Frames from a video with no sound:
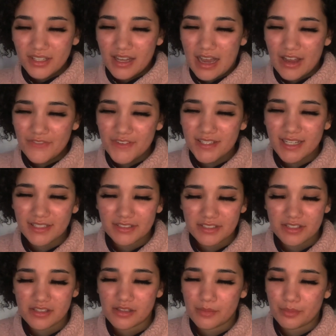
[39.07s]
I feel like
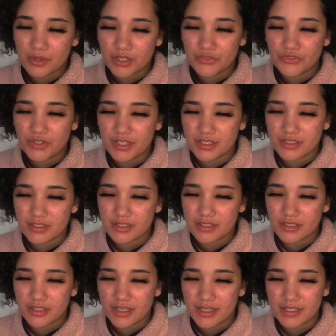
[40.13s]
this is a perfect
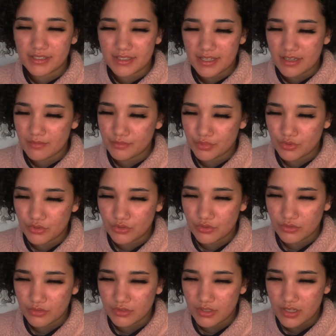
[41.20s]

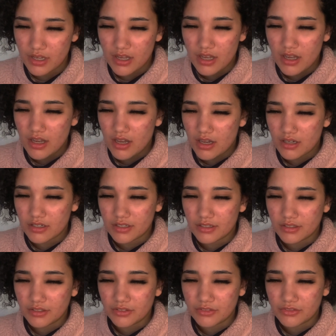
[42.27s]
example
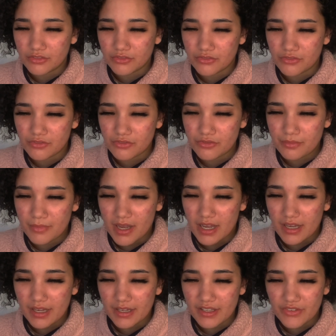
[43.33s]
of
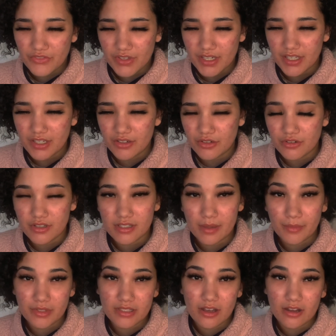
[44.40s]
my video because I'm
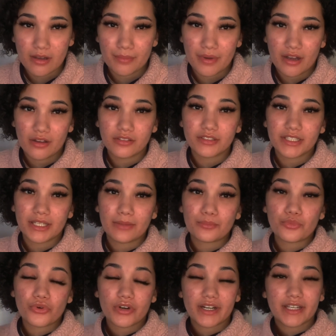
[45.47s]
gonna talk about the
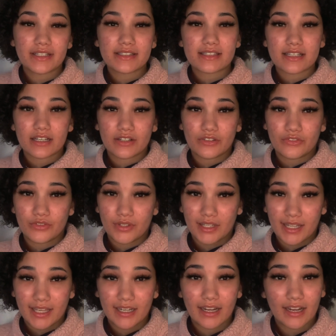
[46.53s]
importance of
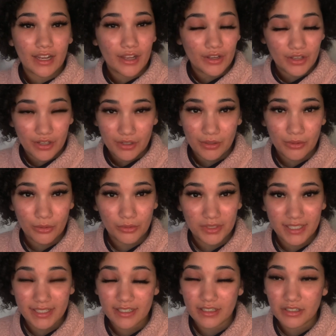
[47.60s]
letting go.
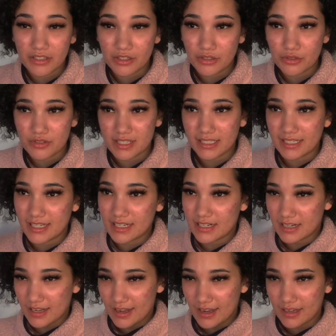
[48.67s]
Let go to let
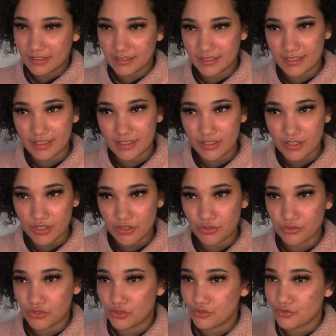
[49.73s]
God, let
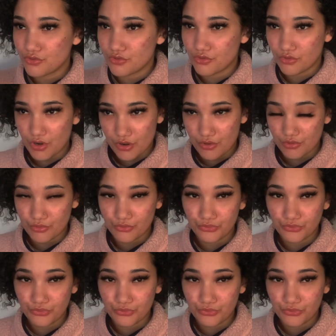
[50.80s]
go to grow.